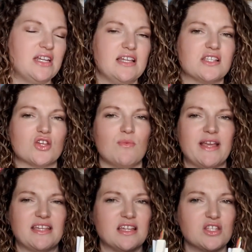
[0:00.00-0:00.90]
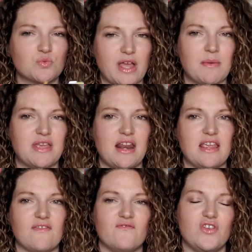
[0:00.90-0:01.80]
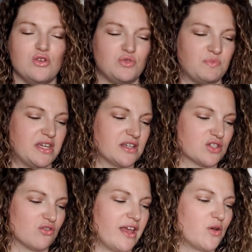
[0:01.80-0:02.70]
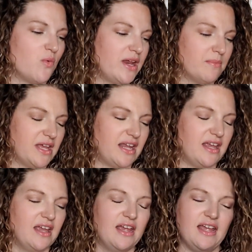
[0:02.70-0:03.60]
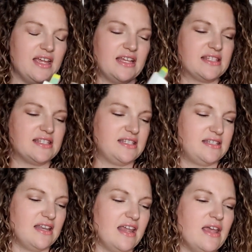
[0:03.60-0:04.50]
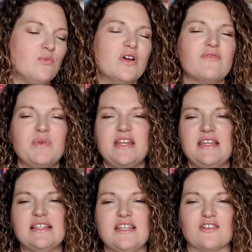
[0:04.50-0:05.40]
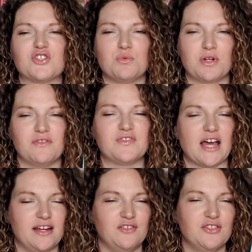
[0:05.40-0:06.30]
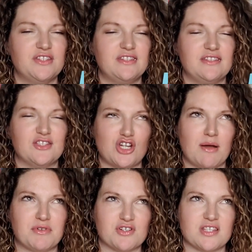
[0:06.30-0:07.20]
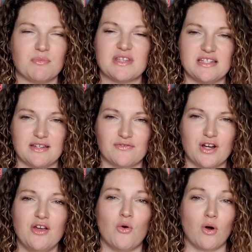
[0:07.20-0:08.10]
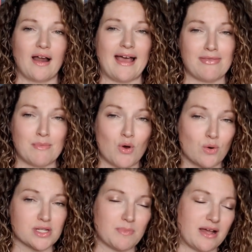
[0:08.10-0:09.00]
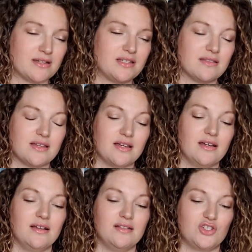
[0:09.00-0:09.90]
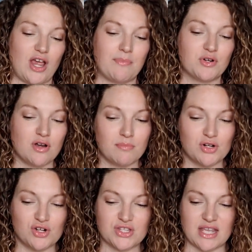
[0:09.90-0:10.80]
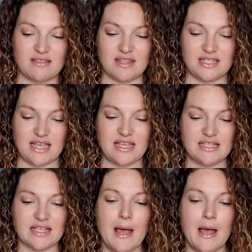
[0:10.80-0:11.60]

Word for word: And so my kids kept getting confused because they're like, wait a minute, it's it would have been easier if she would have titled the chapters something different or had them correspond to the chapter numbers and the days.